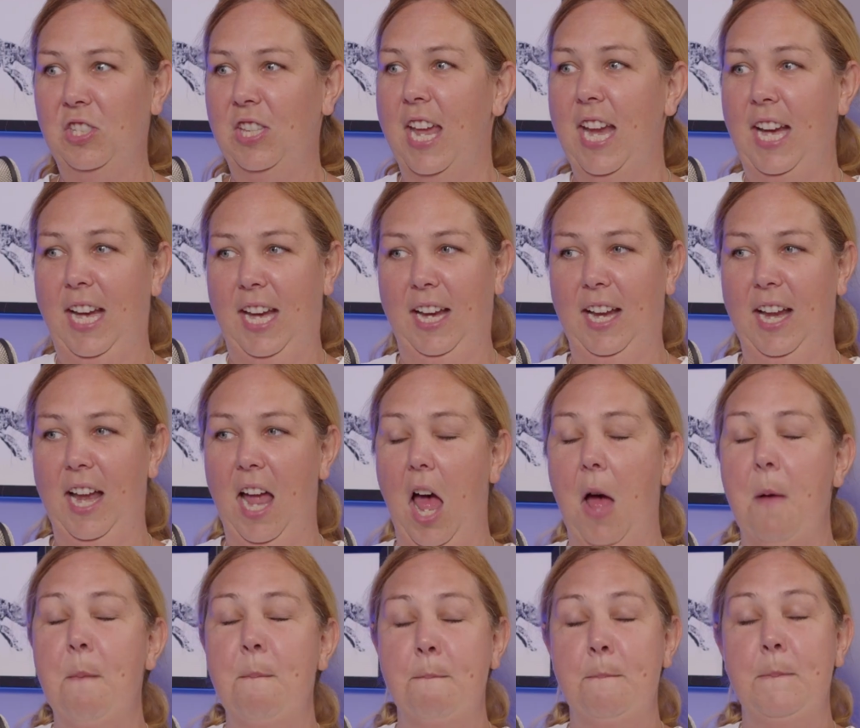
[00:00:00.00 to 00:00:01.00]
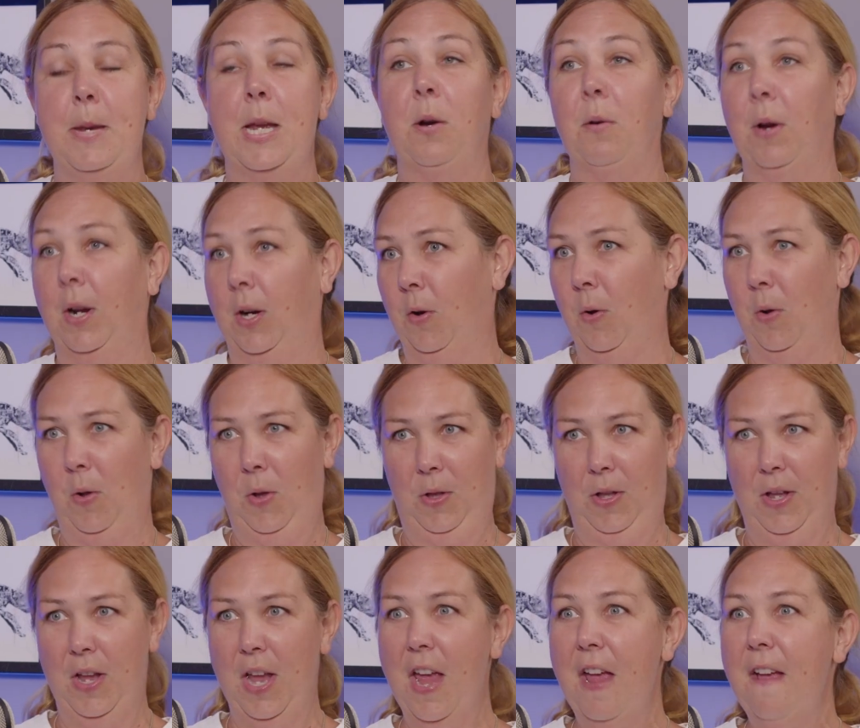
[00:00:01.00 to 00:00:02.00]
like a miracle.
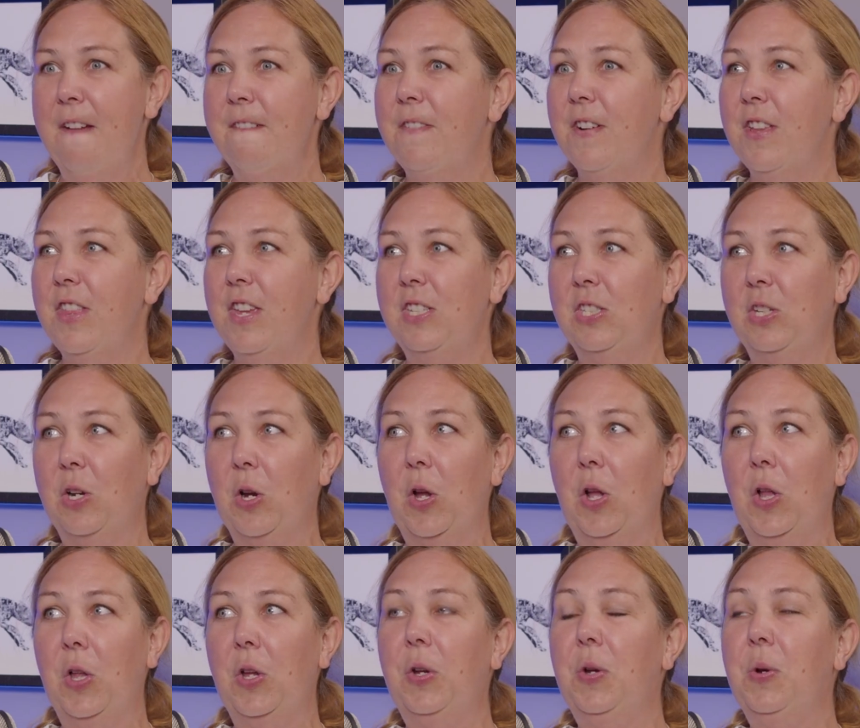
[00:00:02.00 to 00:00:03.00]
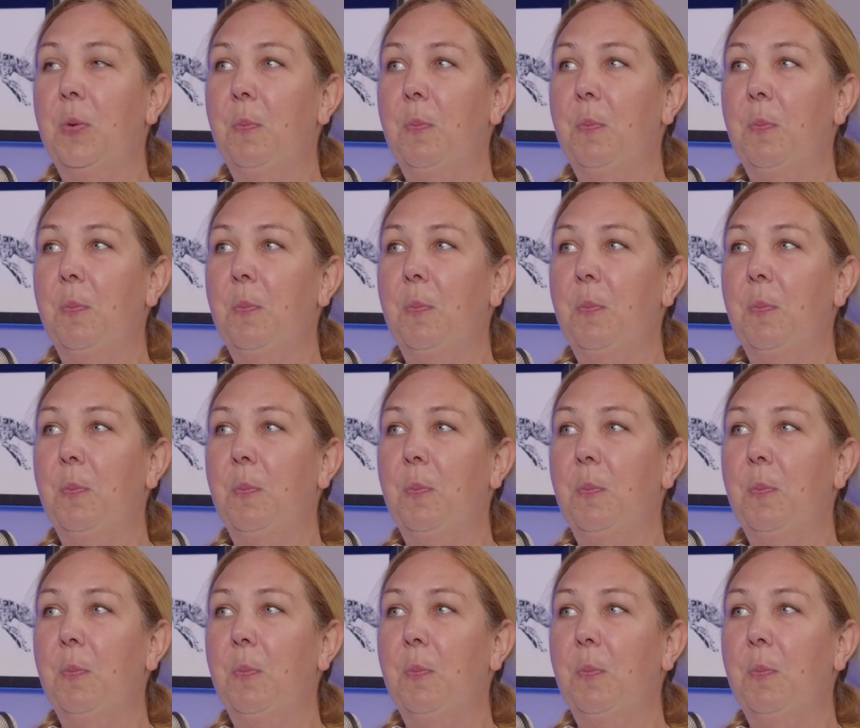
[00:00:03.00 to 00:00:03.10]
Right. For this girl who